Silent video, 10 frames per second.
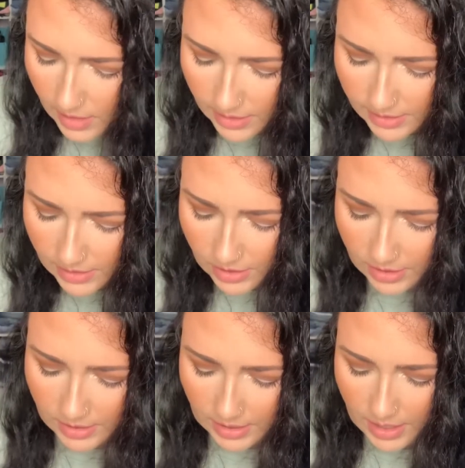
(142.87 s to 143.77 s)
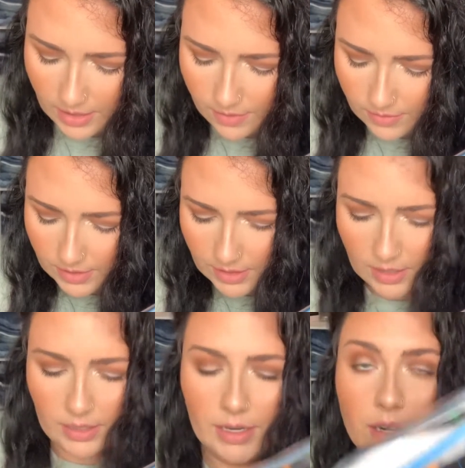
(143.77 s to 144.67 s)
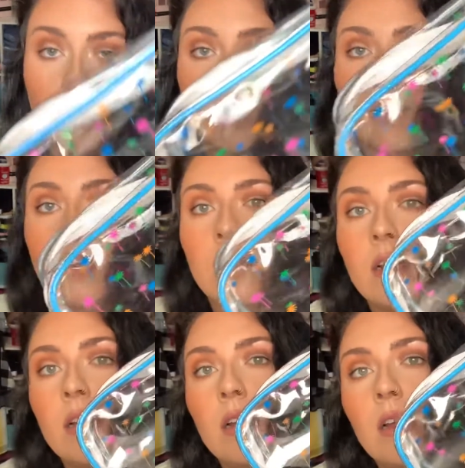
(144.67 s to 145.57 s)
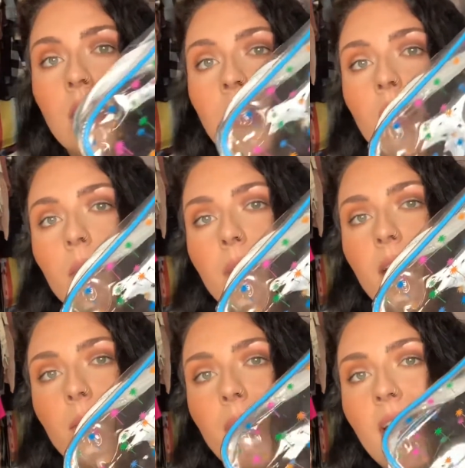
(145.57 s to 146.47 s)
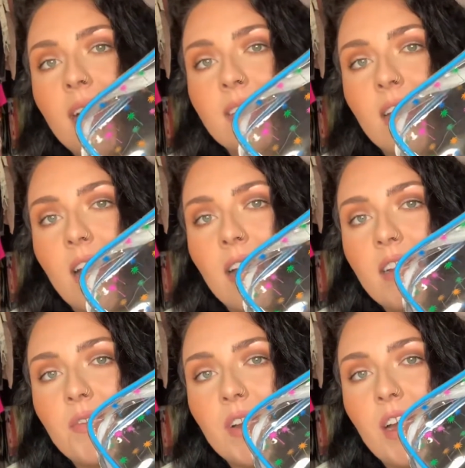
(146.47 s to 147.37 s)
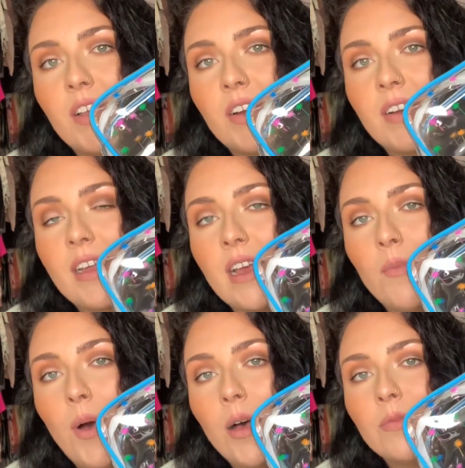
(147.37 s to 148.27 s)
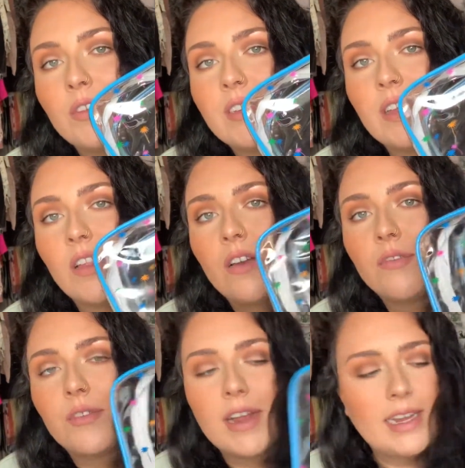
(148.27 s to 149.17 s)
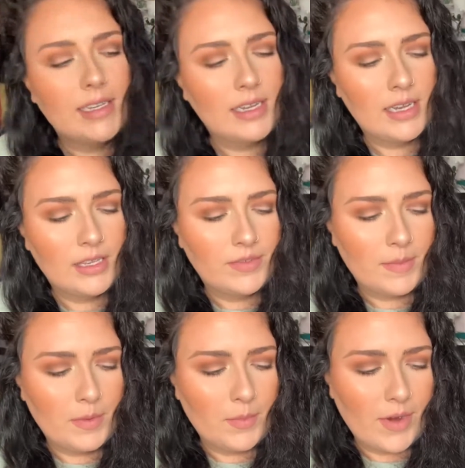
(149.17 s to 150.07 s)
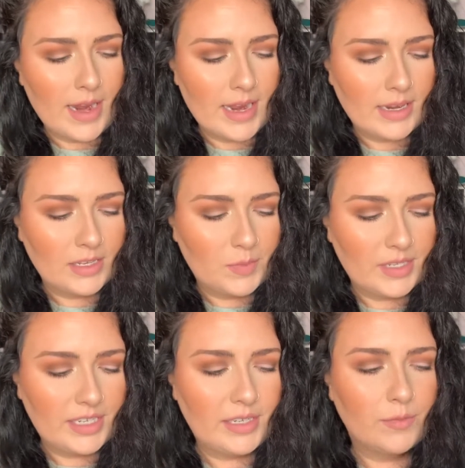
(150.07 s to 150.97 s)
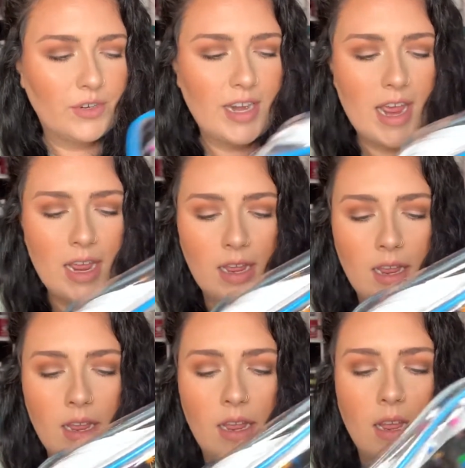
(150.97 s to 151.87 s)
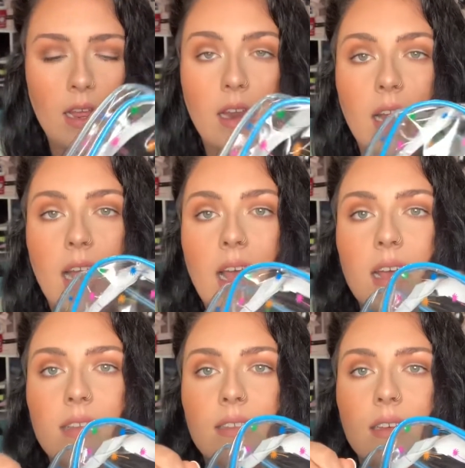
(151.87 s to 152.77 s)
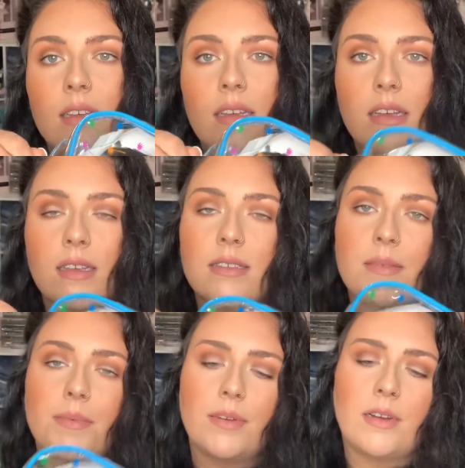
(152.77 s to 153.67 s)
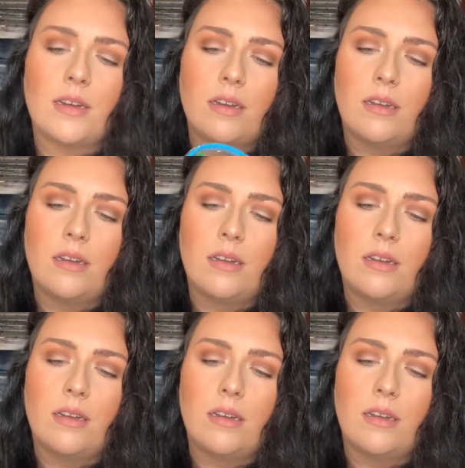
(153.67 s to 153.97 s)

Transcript: This is just a cute, clear makeup bag. It's got different colored neon palm trees all over it. It's from the brand Petite and Pretty. And it has a zipper